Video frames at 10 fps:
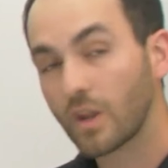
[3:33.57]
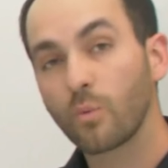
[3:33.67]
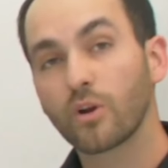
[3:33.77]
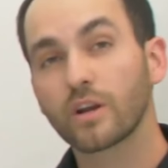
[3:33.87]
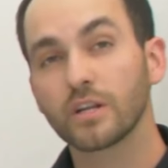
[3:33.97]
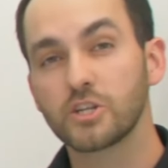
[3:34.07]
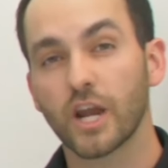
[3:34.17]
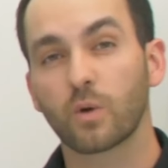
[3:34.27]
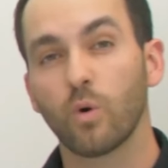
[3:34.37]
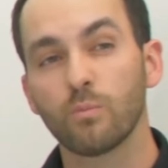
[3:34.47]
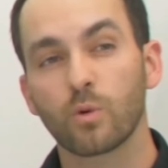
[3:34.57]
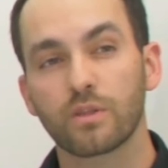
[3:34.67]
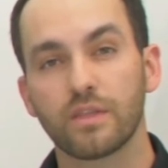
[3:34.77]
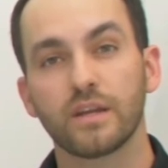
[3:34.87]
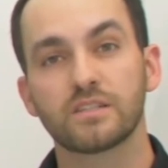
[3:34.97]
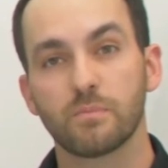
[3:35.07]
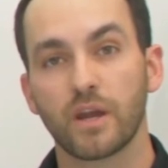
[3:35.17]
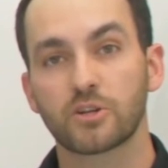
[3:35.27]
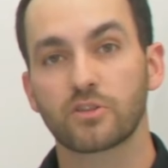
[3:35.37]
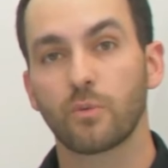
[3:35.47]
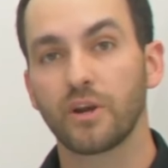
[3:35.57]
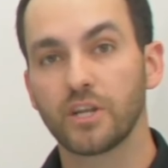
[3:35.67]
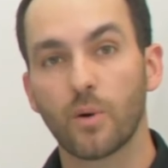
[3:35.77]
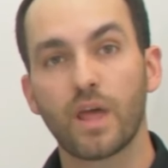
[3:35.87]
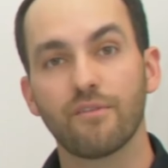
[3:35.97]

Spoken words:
We're going to check one more thing to make sure that we don't